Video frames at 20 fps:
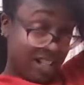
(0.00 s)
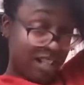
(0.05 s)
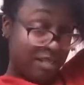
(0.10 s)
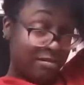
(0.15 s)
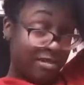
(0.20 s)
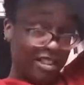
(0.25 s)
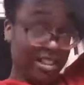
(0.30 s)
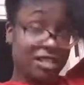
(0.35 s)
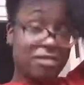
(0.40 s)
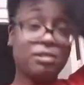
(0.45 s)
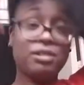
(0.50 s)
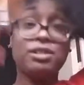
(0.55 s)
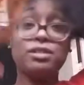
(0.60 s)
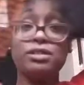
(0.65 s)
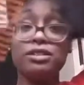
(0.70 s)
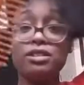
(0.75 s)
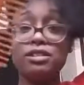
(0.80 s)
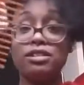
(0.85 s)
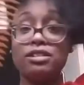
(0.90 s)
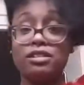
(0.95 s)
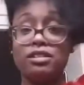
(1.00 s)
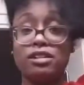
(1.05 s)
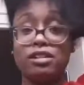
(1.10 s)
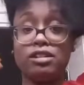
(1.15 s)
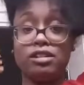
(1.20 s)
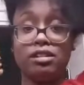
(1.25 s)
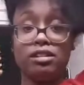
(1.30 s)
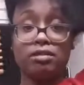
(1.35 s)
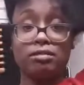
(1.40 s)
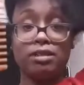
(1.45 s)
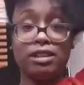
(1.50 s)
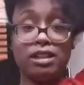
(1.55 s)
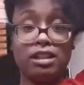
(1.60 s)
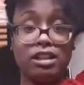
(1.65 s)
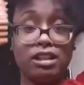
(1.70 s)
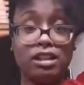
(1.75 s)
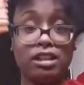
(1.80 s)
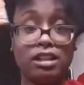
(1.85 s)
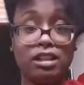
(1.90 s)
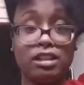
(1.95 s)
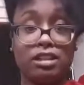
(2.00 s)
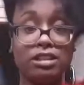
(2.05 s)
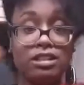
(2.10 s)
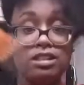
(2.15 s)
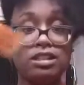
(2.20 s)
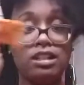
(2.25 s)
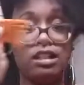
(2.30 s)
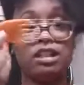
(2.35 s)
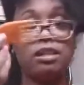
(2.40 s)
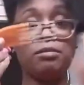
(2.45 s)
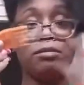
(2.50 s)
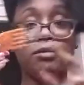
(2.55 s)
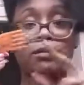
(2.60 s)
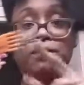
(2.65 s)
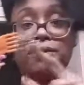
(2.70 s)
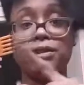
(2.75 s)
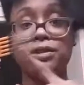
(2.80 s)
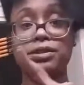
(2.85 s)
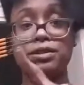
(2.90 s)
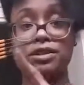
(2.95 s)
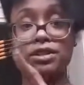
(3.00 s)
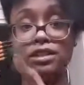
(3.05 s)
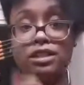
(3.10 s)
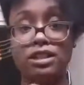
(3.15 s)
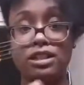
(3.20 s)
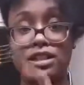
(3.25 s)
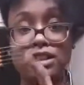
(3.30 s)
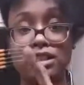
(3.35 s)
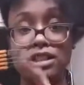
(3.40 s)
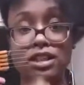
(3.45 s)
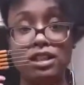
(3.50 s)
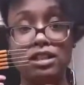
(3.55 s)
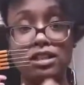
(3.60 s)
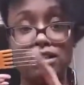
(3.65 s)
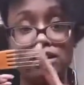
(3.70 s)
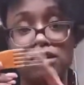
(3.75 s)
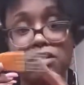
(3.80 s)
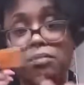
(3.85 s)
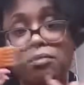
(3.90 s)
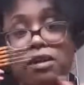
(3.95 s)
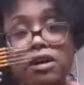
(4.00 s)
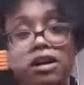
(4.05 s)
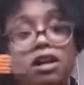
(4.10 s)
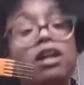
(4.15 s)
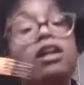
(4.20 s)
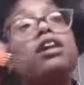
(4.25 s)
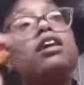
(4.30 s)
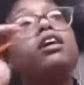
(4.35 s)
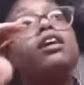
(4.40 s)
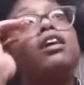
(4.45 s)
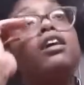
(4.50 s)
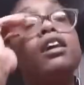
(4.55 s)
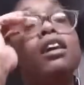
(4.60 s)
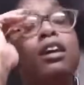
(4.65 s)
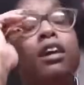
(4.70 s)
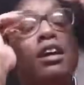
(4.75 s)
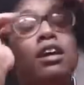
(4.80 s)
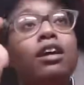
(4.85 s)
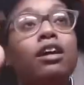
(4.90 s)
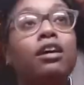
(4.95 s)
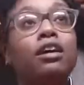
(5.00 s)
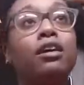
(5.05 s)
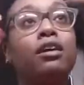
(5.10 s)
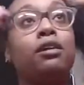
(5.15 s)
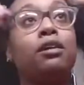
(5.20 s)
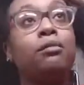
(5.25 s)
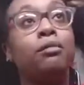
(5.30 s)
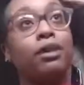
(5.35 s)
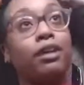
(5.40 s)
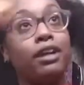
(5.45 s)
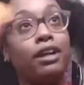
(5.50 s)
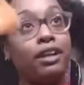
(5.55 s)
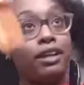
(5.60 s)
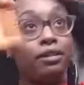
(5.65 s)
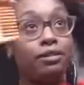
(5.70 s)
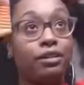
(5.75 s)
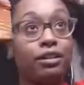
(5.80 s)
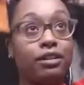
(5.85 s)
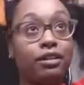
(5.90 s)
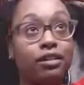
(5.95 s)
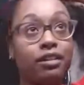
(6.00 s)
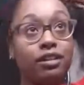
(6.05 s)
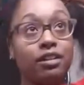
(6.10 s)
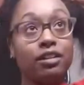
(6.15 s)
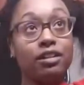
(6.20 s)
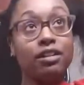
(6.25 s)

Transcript: I'm just going to be using a comb like this, and I'm going to be using these to part my hair with.